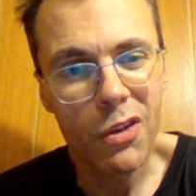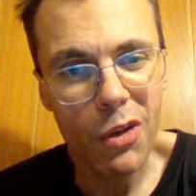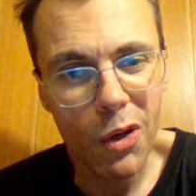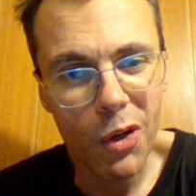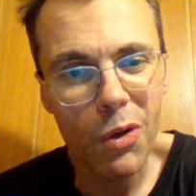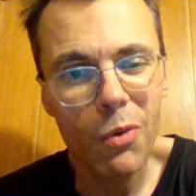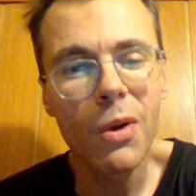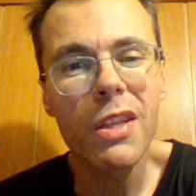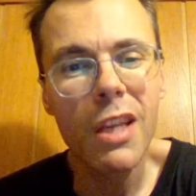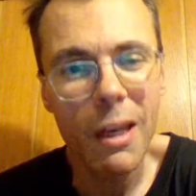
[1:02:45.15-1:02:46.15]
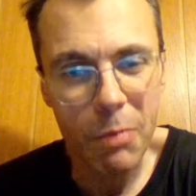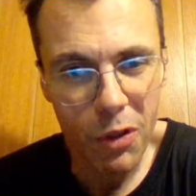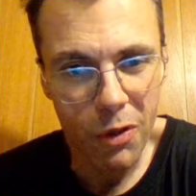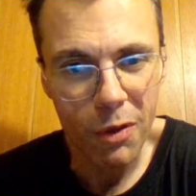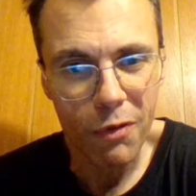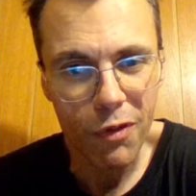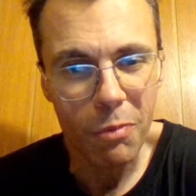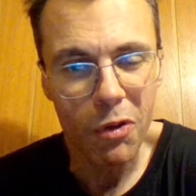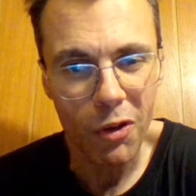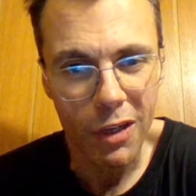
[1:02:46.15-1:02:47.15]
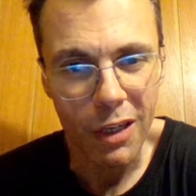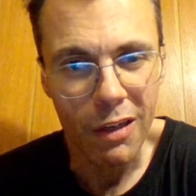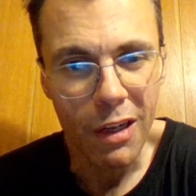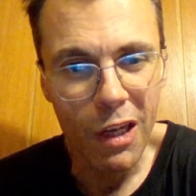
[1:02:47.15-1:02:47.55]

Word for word: So what keeps you from talking?